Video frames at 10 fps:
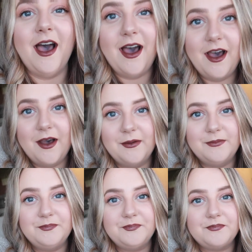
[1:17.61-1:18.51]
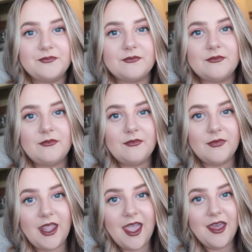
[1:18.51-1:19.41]
um,
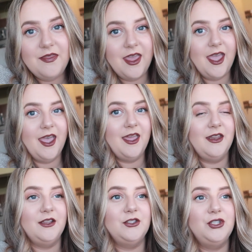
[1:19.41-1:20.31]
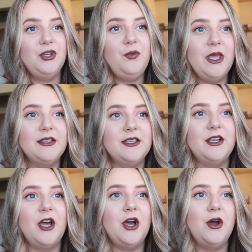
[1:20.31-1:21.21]
and then two weeks
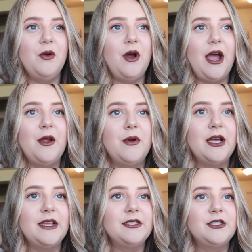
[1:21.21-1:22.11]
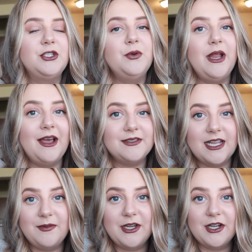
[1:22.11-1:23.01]
ago, I was two and a half
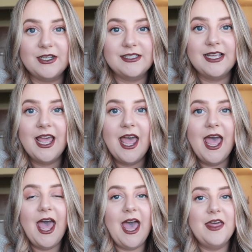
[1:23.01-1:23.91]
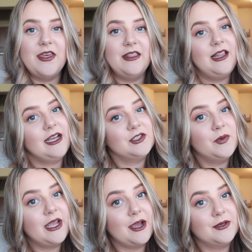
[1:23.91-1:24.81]
centimeters. And then last
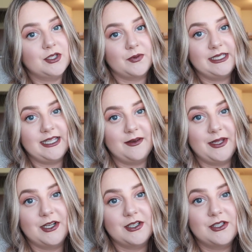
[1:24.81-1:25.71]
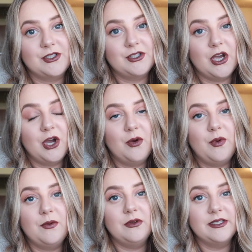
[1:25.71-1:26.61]
week I was three centimeters. So
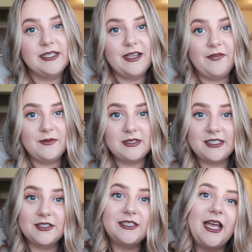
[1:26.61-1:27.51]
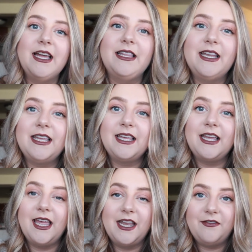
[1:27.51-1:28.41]
we will see if I'm still
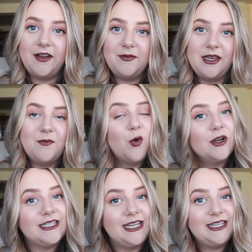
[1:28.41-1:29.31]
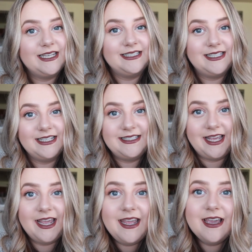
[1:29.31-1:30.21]
dilating and if I'm any more dilated
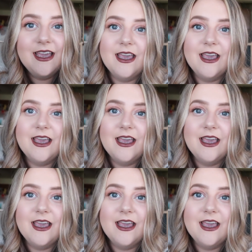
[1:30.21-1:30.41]
today.